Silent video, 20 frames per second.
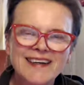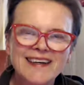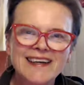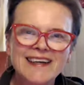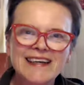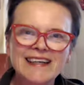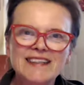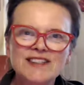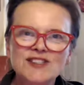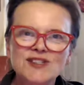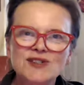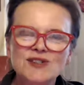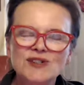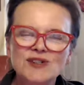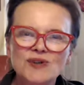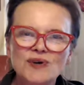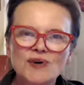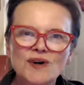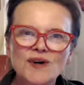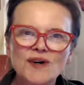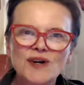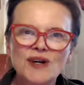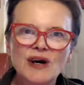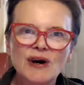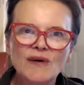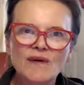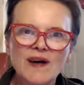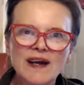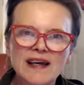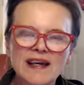into your
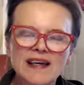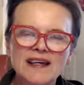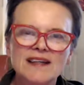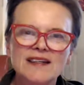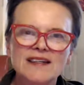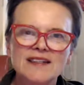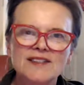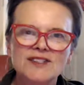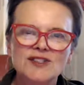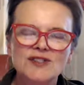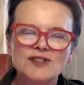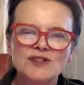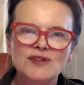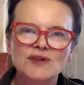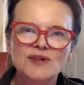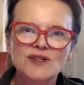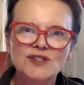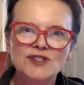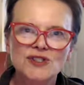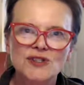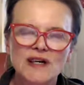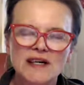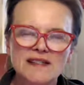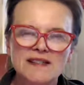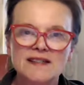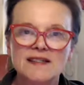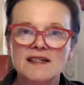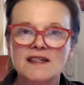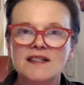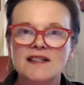knowing and into your
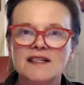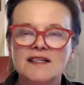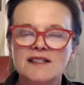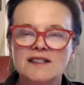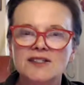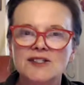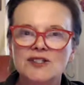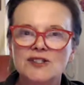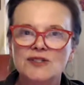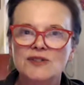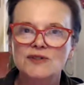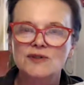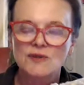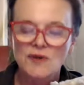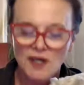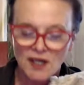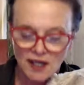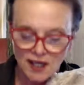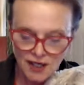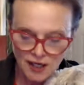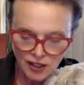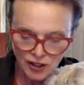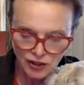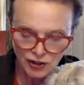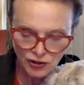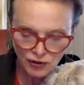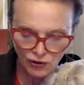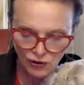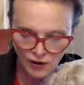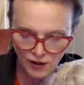trust and into
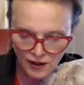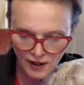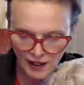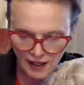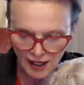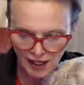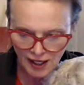your